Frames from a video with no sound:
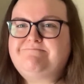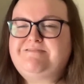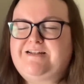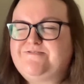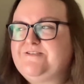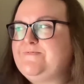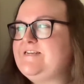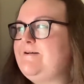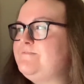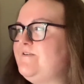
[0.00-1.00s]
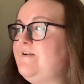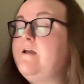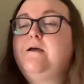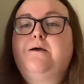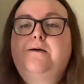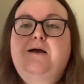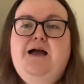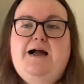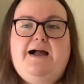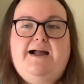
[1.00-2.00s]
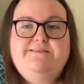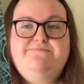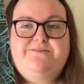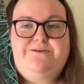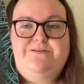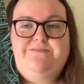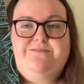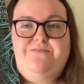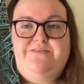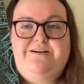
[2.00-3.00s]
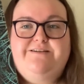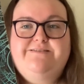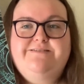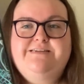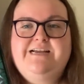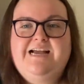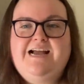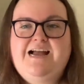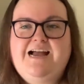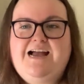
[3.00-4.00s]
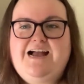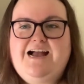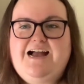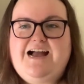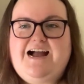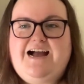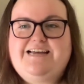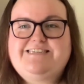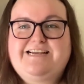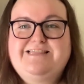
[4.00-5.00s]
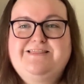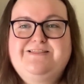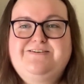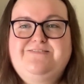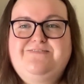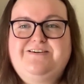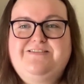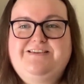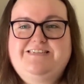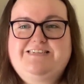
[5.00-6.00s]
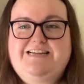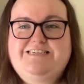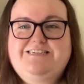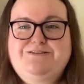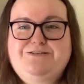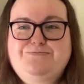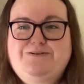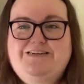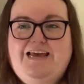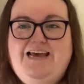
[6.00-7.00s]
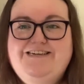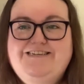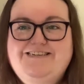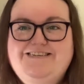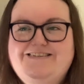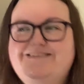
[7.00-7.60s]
That's really weird, I'm sorry. I love the cover and I love the stencil spread edges.